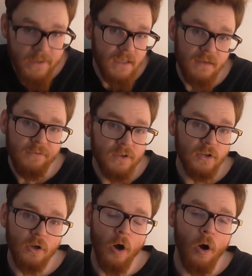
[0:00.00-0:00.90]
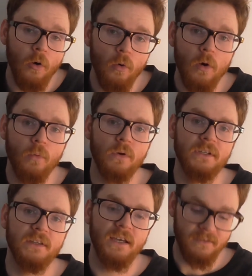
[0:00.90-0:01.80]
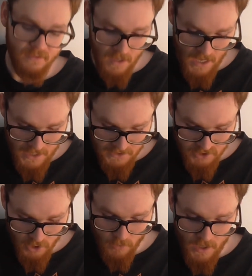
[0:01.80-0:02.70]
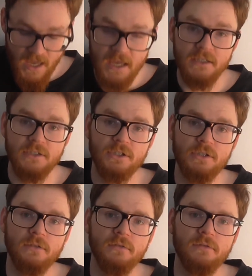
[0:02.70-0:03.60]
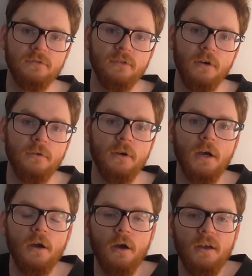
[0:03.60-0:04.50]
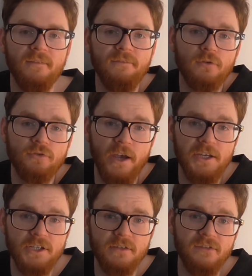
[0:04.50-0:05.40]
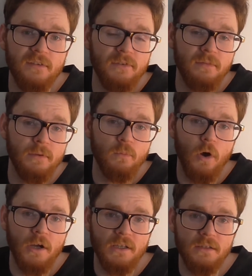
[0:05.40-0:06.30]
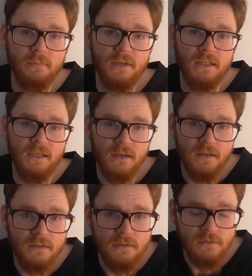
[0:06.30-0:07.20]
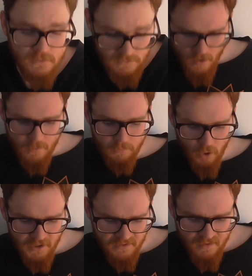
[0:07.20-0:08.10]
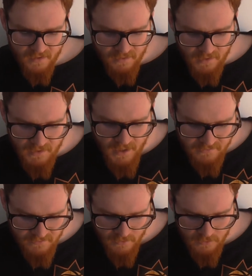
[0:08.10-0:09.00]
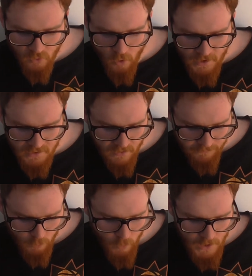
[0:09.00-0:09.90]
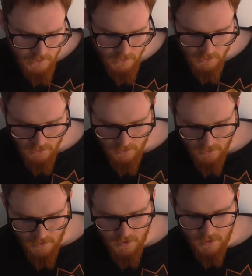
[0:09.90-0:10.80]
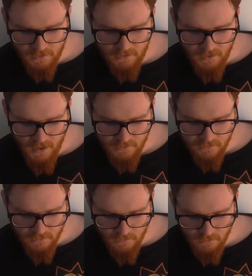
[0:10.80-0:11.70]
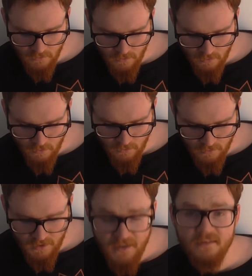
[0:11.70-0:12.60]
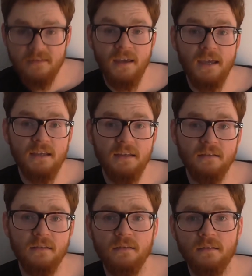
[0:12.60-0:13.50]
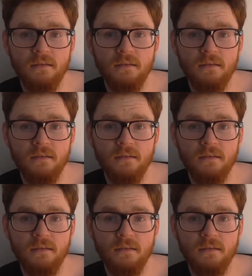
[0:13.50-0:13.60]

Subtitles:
even Nicole, win the next HOH. So her infiltration seems to be working a bit here. Boogie says that Kent's annoying everyone. Kent's taking